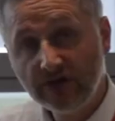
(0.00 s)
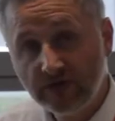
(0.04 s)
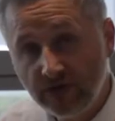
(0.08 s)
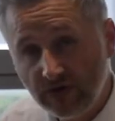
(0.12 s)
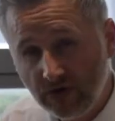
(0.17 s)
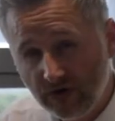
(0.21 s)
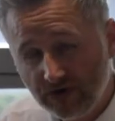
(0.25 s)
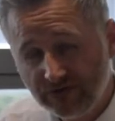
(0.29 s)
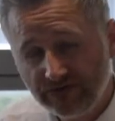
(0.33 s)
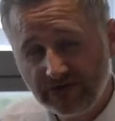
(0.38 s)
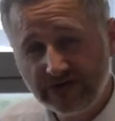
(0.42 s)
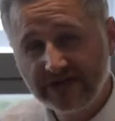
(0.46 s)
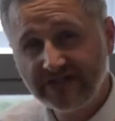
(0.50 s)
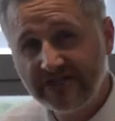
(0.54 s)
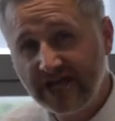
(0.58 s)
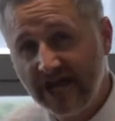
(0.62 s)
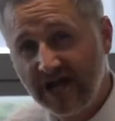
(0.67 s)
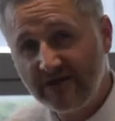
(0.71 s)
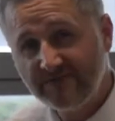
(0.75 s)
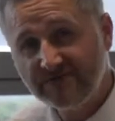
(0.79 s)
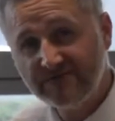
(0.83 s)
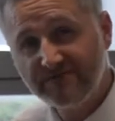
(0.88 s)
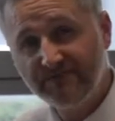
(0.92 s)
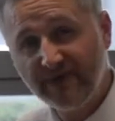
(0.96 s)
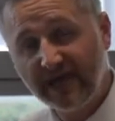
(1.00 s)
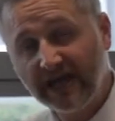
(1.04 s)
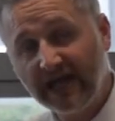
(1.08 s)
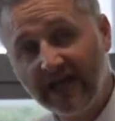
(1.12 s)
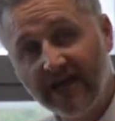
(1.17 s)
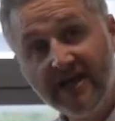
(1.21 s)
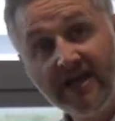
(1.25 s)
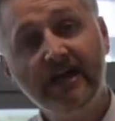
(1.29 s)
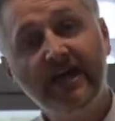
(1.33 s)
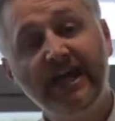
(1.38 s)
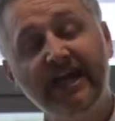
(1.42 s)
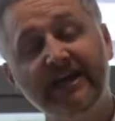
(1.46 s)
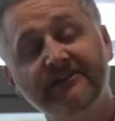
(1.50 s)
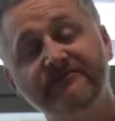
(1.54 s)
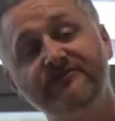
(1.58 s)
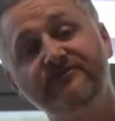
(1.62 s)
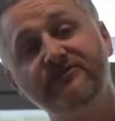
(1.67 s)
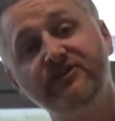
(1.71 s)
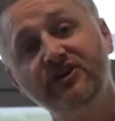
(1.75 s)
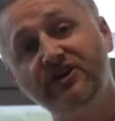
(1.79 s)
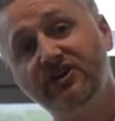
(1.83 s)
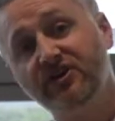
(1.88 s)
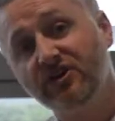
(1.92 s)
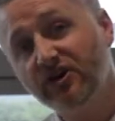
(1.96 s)
go 100 times bigger. If
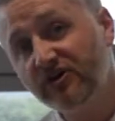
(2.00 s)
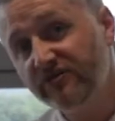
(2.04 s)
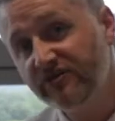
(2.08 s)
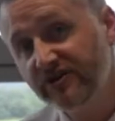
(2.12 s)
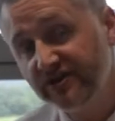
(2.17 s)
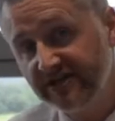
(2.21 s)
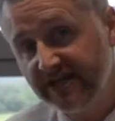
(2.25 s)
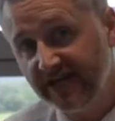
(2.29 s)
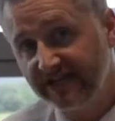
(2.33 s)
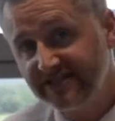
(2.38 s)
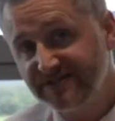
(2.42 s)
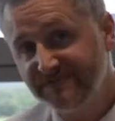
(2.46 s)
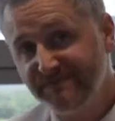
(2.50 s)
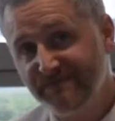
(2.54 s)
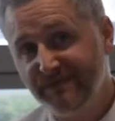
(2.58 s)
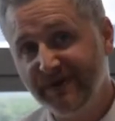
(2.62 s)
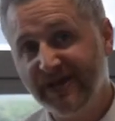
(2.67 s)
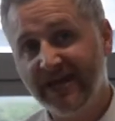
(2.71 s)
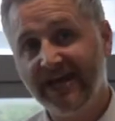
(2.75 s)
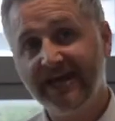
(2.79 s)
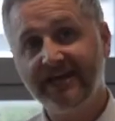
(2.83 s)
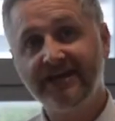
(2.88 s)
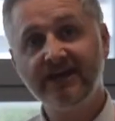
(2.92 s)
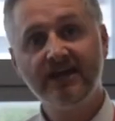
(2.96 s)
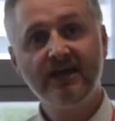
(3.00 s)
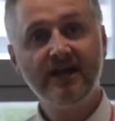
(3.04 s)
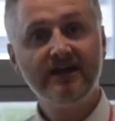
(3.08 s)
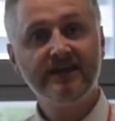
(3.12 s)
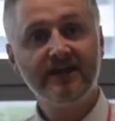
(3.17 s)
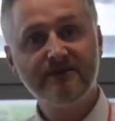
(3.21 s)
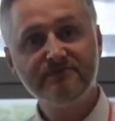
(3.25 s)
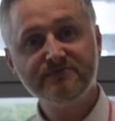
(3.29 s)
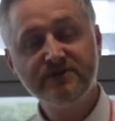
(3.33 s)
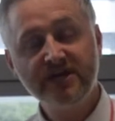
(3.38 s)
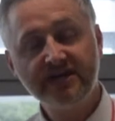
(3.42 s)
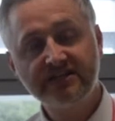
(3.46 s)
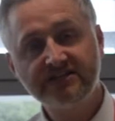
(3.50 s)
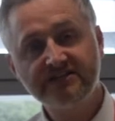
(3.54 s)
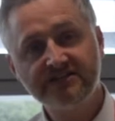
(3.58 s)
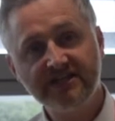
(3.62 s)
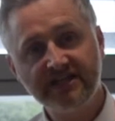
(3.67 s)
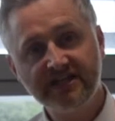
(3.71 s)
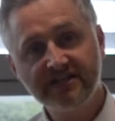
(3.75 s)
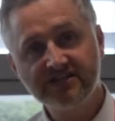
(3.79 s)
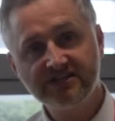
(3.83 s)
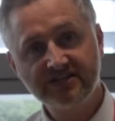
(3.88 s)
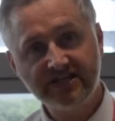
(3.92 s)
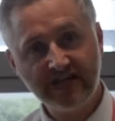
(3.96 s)
the current gets big, that makes
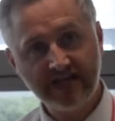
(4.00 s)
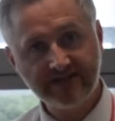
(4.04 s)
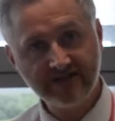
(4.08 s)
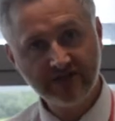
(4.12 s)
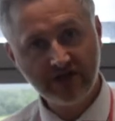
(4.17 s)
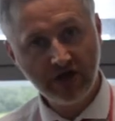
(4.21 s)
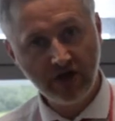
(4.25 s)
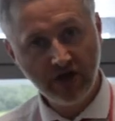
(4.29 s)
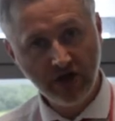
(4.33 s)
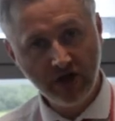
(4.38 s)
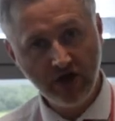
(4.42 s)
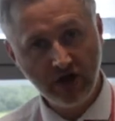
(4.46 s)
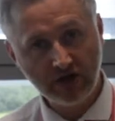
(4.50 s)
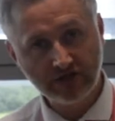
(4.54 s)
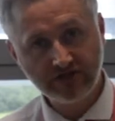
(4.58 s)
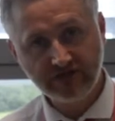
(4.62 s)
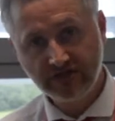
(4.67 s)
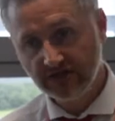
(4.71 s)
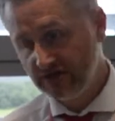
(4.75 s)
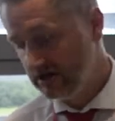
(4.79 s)
things get hot.